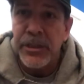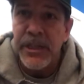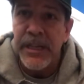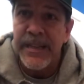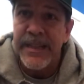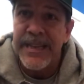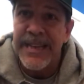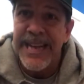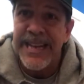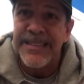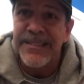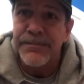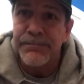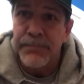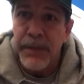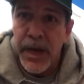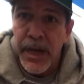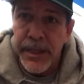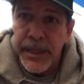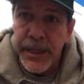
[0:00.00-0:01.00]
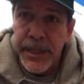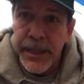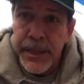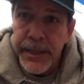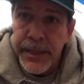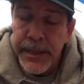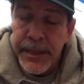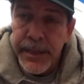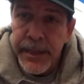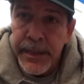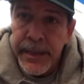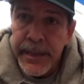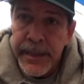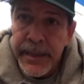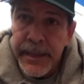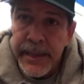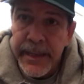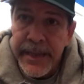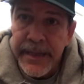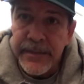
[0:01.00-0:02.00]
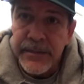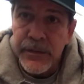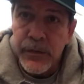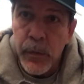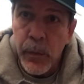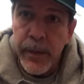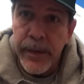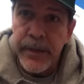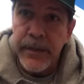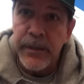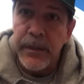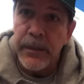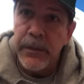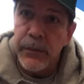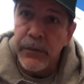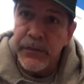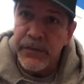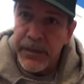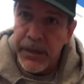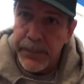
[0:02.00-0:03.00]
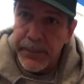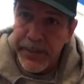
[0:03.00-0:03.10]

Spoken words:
in the next month, it's going to loosen up